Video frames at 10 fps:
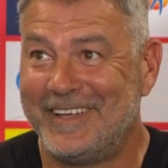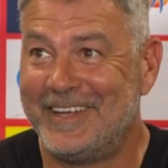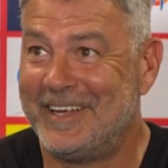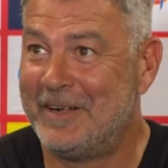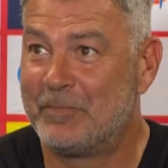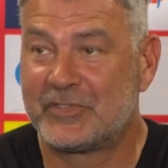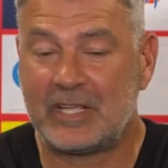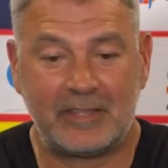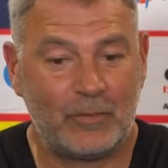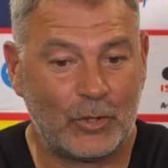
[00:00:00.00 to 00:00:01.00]

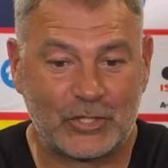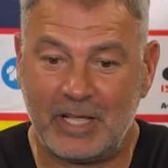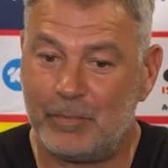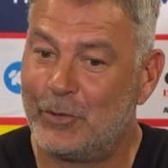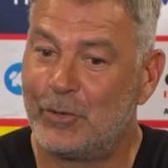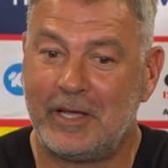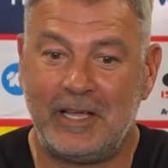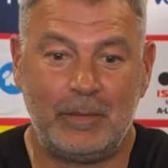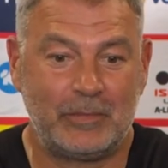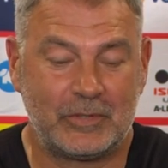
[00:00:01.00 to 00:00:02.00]
Sat there and watched the NPL
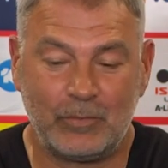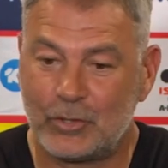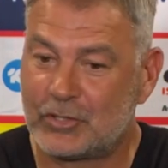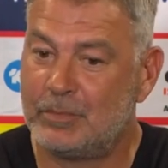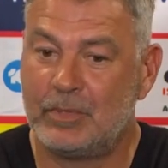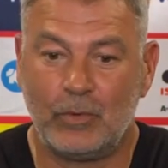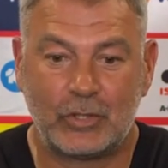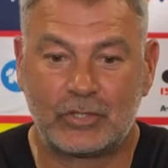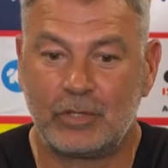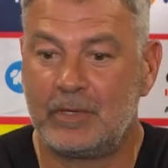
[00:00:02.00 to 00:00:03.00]
games and watched them,
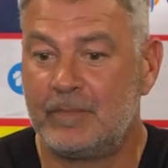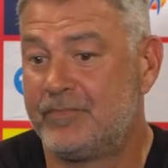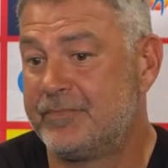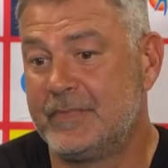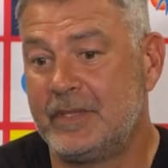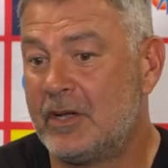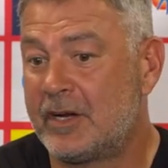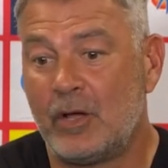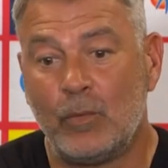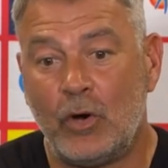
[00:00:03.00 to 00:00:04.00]
and I
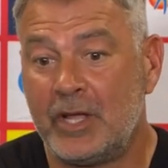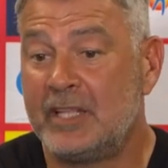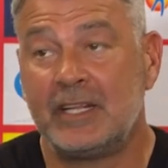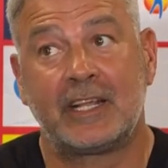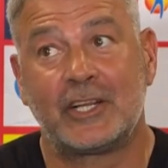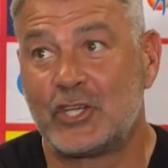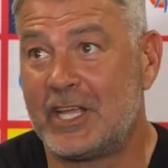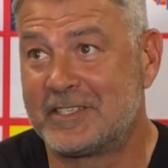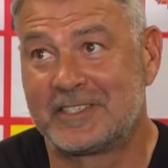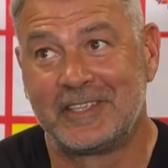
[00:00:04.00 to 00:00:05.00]
don't know why he didn't get a
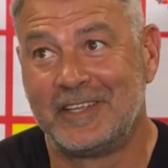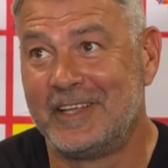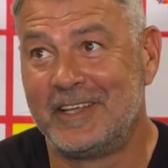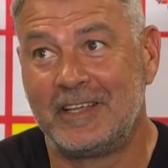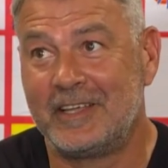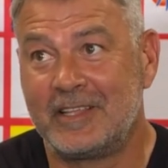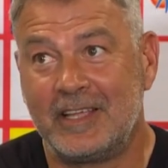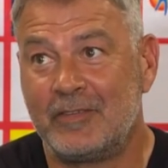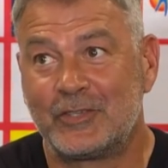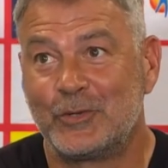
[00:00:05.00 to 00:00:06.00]
chance either,
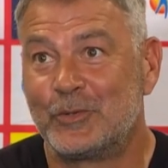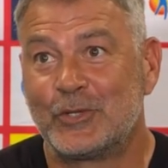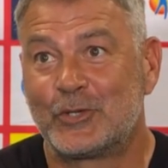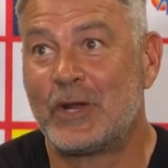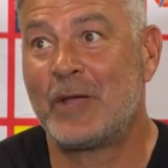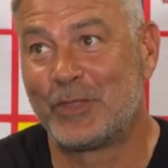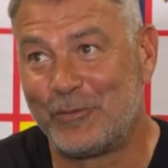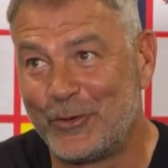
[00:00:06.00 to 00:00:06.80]
even to train with the